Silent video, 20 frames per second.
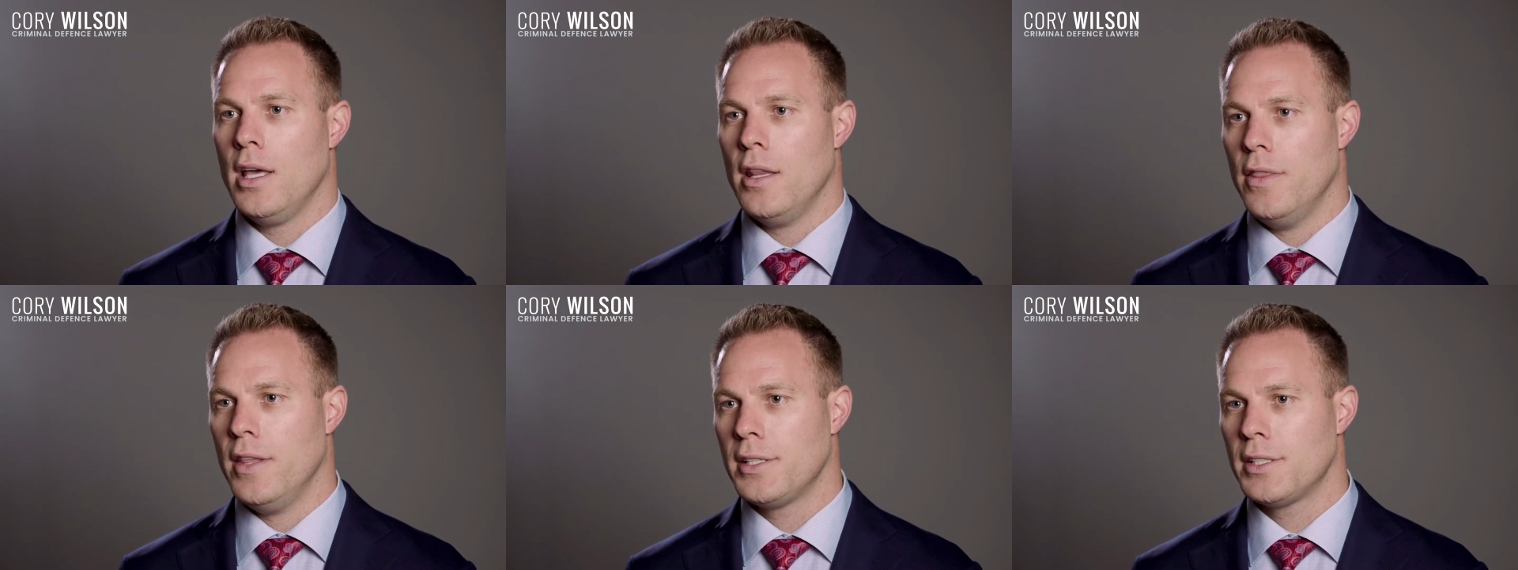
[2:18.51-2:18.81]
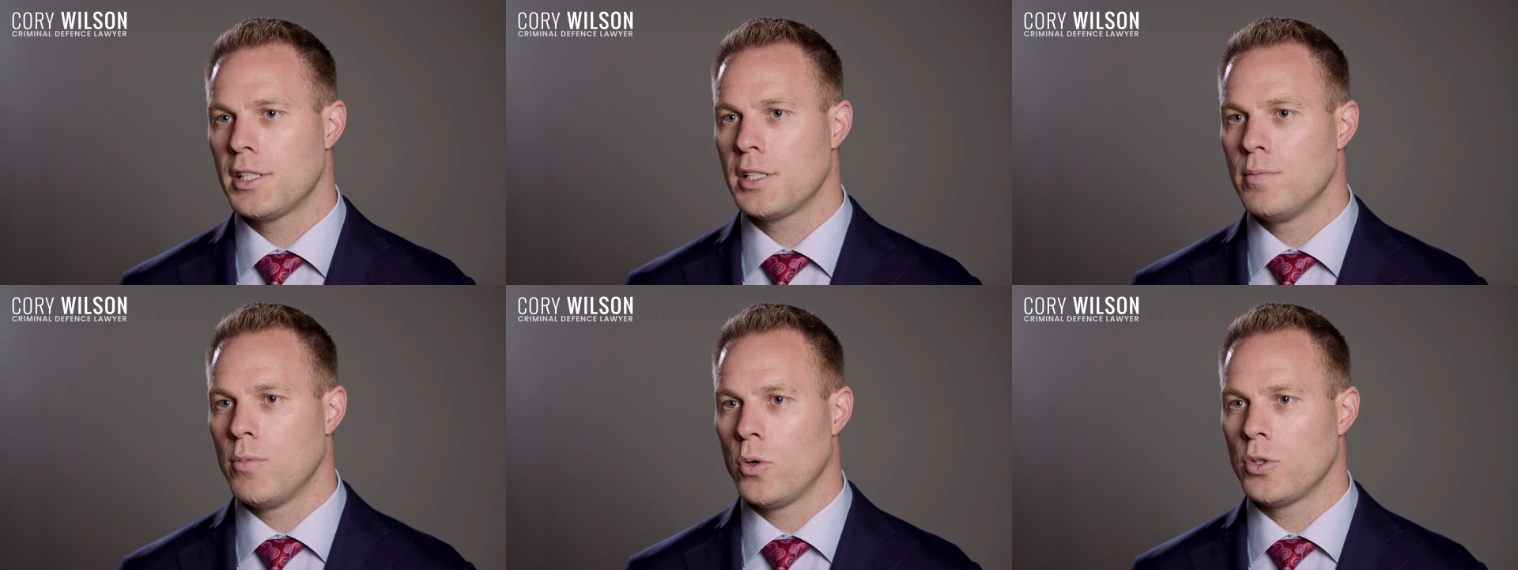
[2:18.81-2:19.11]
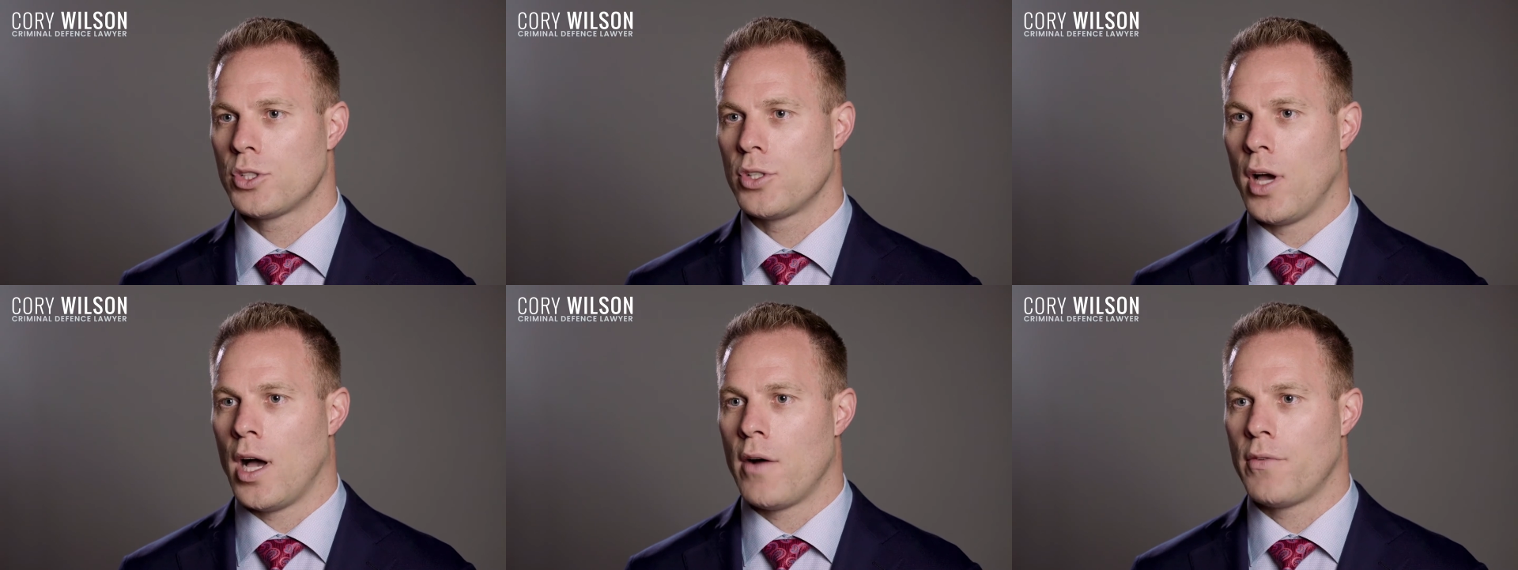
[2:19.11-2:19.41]
This is
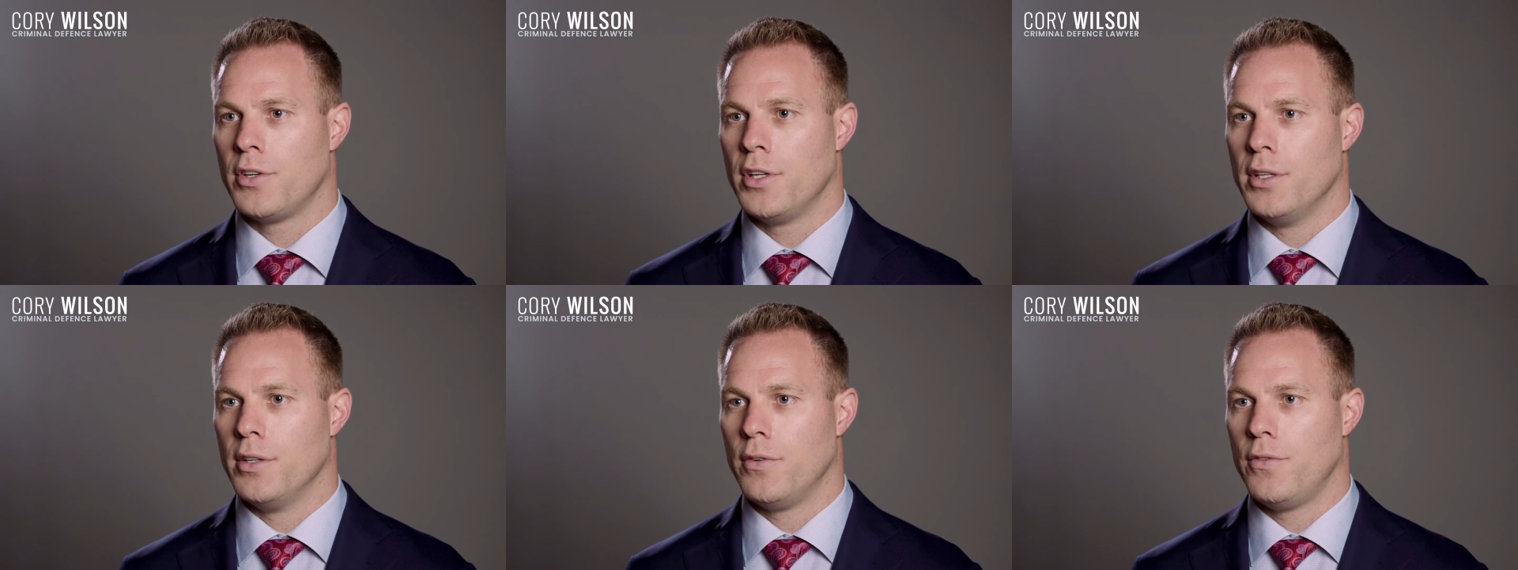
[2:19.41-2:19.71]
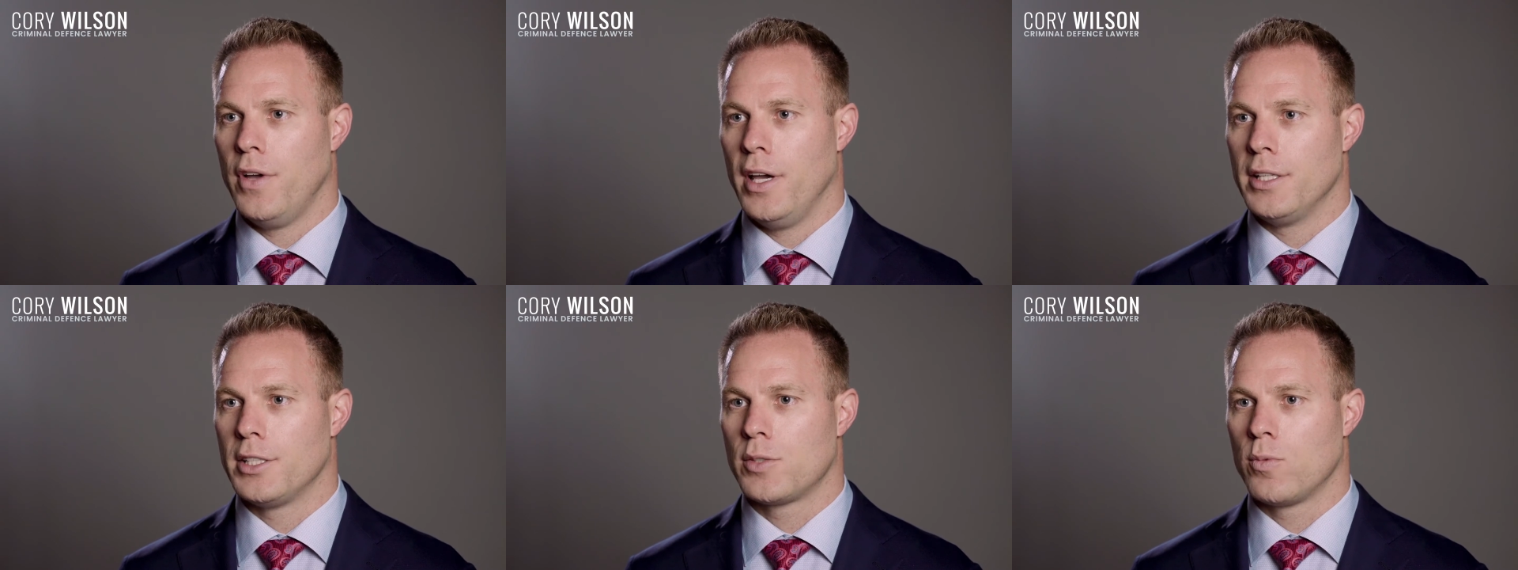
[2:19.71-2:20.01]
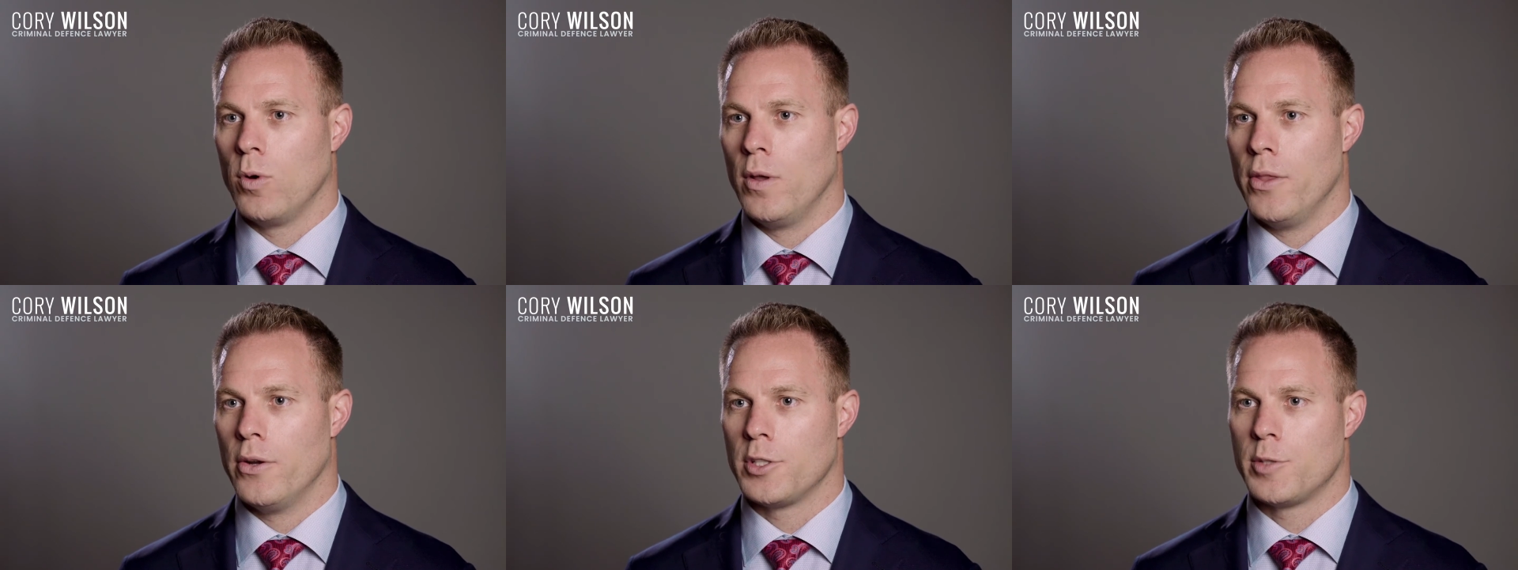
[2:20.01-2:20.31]
most often a defense
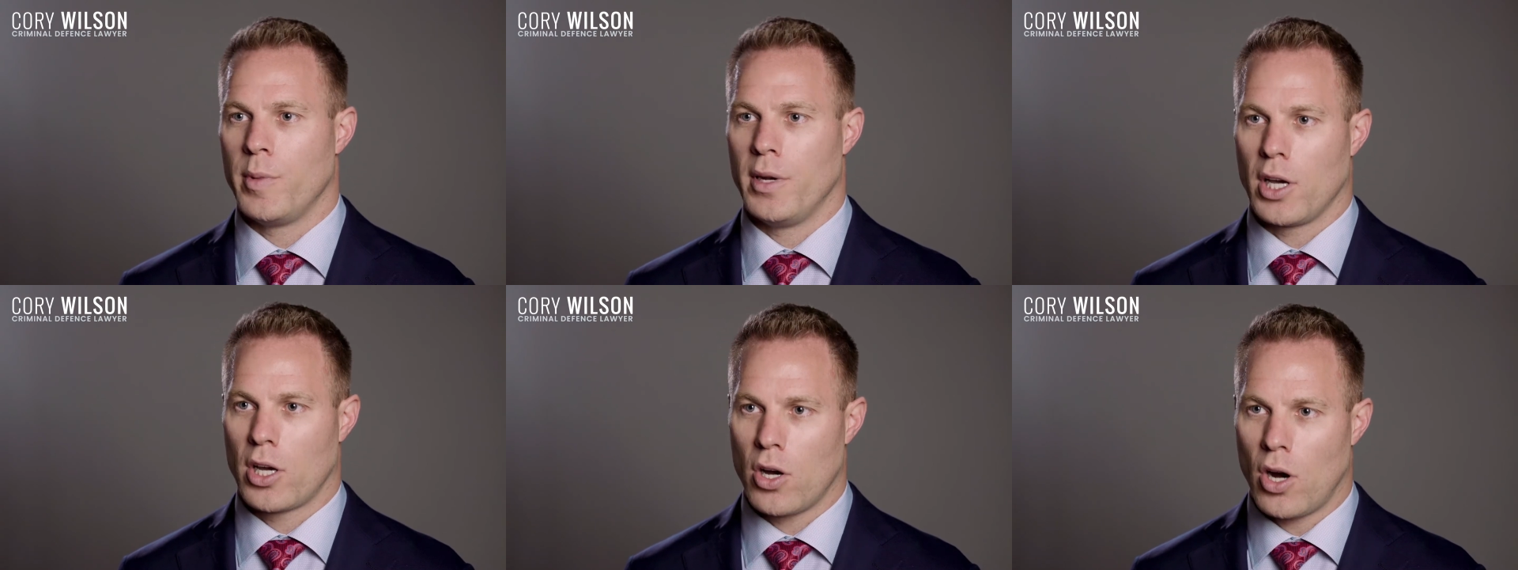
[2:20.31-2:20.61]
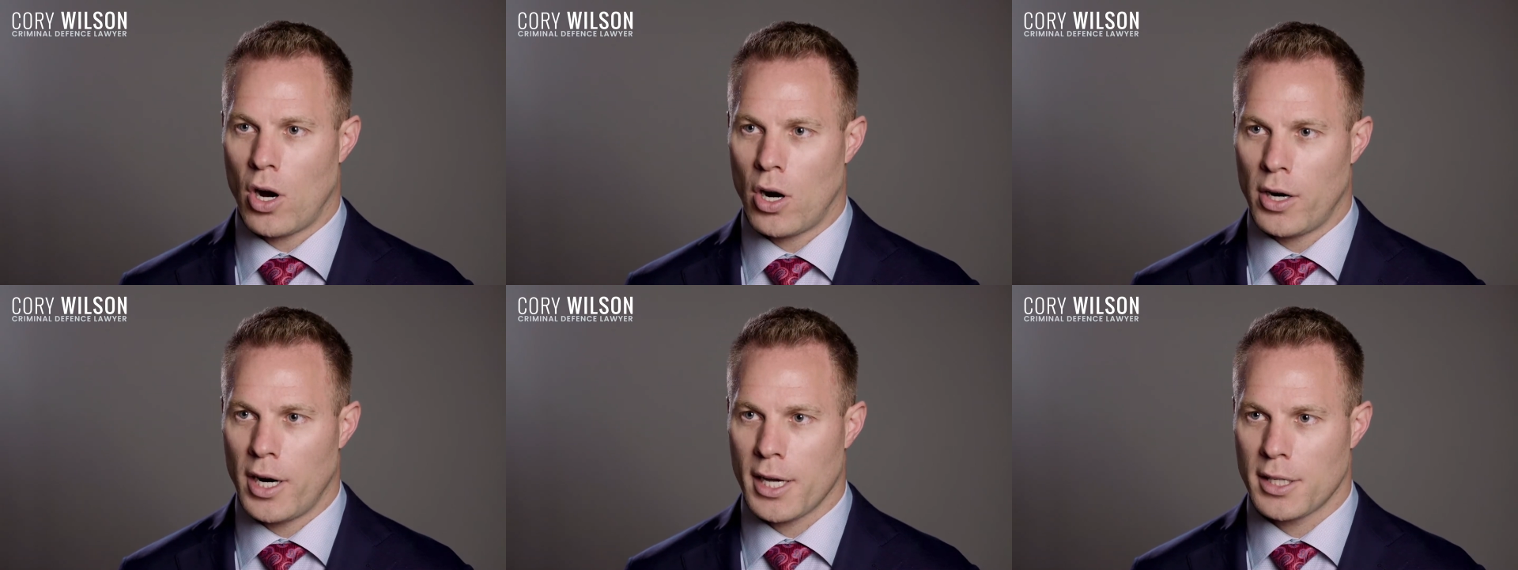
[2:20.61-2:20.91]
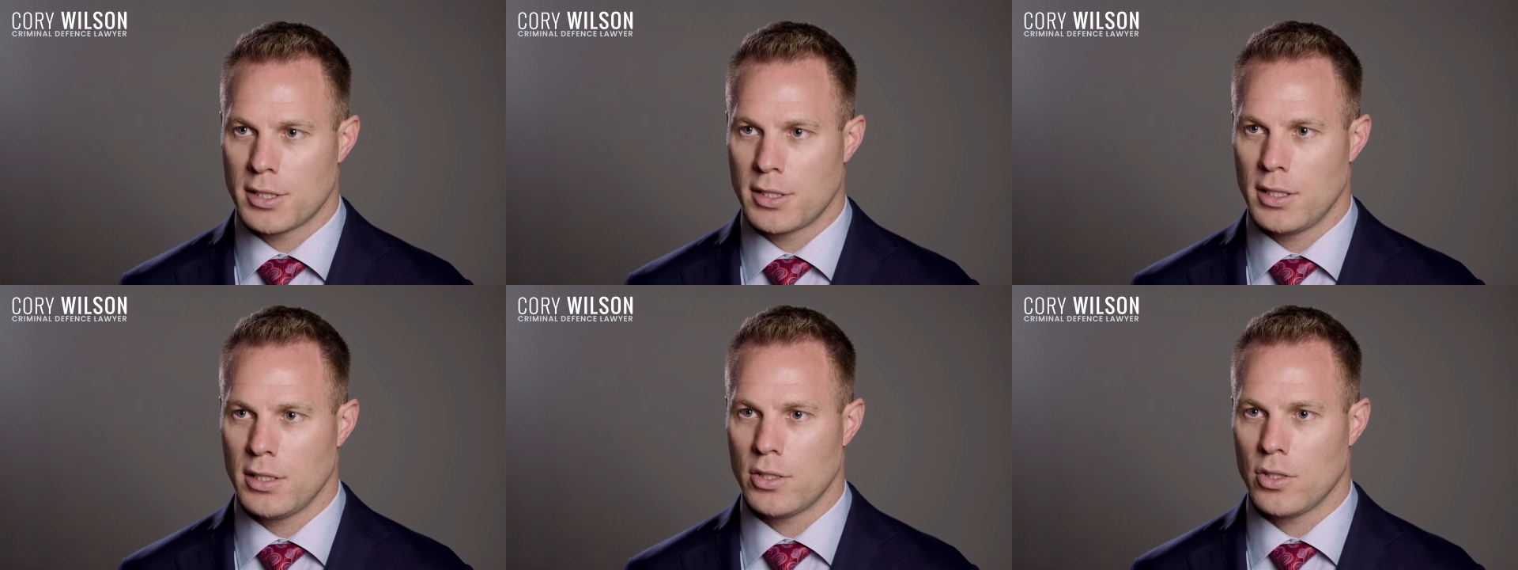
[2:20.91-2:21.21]
when there's been a car
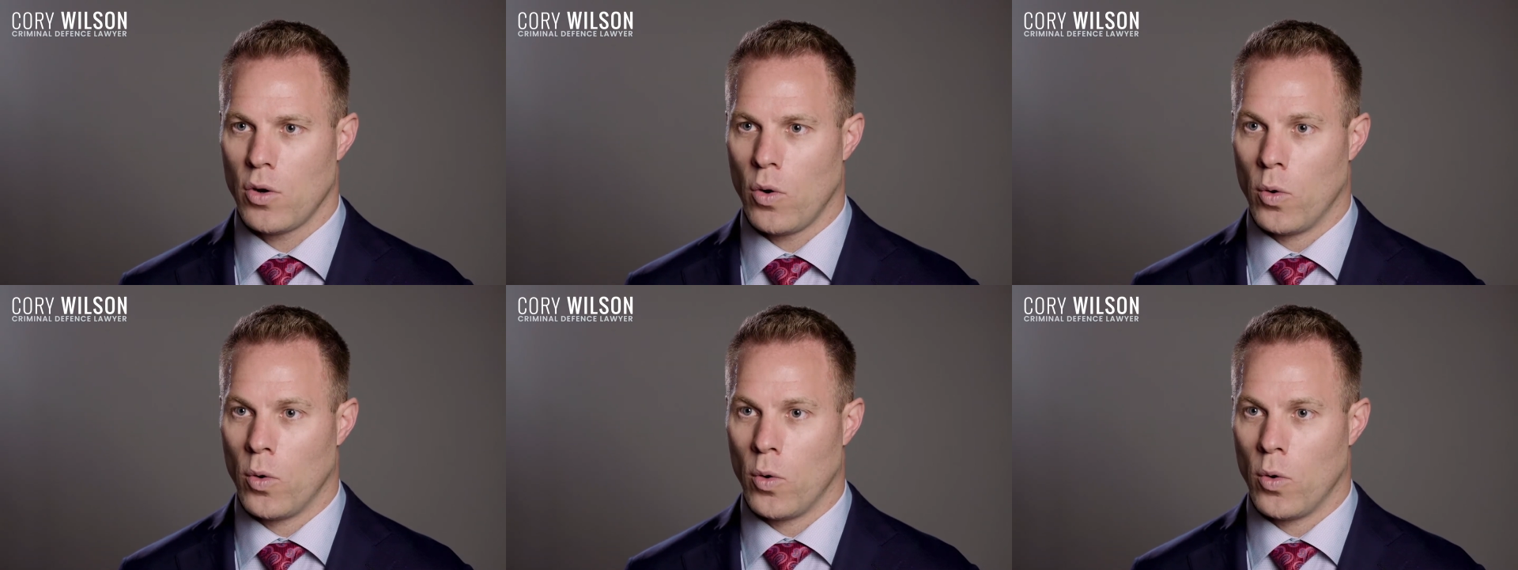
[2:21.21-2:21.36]
accident